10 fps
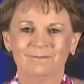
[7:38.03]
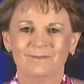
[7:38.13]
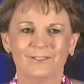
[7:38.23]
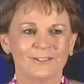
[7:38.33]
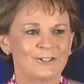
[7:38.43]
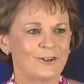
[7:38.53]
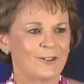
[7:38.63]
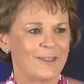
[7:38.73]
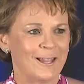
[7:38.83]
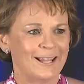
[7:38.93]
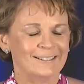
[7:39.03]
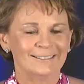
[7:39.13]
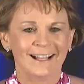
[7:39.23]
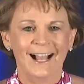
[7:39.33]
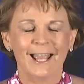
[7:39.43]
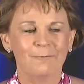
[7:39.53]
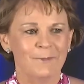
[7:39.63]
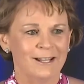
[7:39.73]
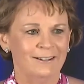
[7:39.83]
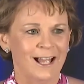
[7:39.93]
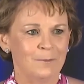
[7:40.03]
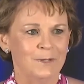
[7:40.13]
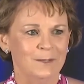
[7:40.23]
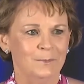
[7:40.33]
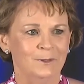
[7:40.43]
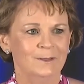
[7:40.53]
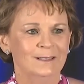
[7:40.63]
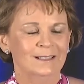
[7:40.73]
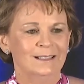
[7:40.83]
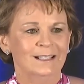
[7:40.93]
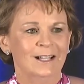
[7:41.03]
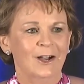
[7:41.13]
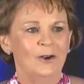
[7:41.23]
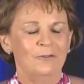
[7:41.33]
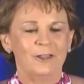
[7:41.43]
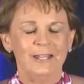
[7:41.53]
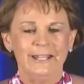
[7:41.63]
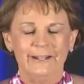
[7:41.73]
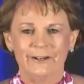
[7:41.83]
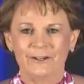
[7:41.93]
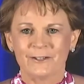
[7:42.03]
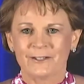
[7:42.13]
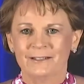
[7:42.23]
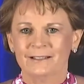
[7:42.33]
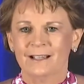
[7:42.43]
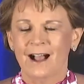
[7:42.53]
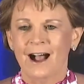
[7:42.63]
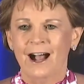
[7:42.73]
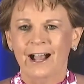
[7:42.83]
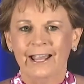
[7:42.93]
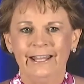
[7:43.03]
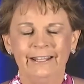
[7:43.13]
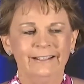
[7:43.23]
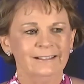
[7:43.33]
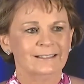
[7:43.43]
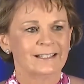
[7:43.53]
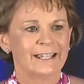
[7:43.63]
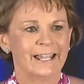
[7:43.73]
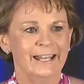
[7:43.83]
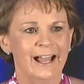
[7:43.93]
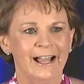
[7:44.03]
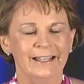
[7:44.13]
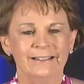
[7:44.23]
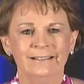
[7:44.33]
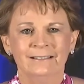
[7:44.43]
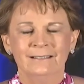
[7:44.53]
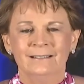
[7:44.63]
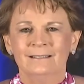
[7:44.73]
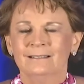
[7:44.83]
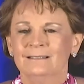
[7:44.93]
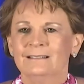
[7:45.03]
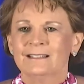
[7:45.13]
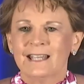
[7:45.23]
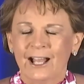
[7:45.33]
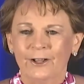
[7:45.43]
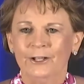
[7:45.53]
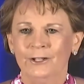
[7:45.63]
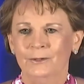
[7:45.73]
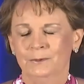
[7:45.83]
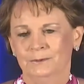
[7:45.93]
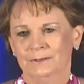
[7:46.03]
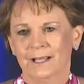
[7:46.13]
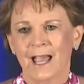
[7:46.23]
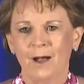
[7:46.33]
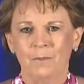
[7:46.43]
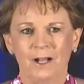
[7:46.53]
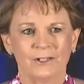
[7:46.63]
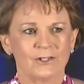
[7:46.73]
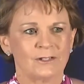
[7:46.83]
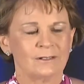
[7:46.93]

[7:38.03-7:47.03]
sure thing, I have met a lot of people over the years. I cannot tell you how much